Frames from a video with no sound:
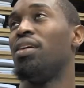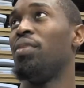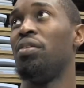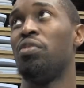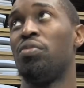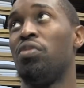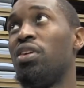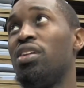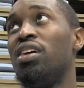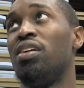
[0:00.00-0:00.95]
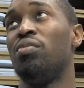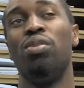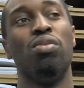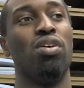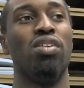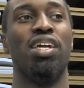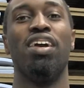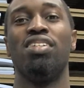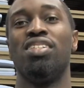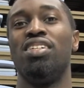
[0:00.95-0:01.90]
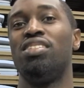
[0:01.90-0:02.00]
I mean, we're one and done. We were only
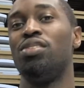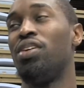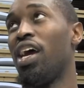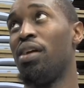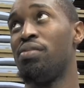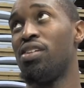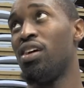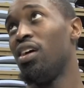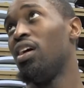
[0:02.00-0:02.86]
guaranteed two games.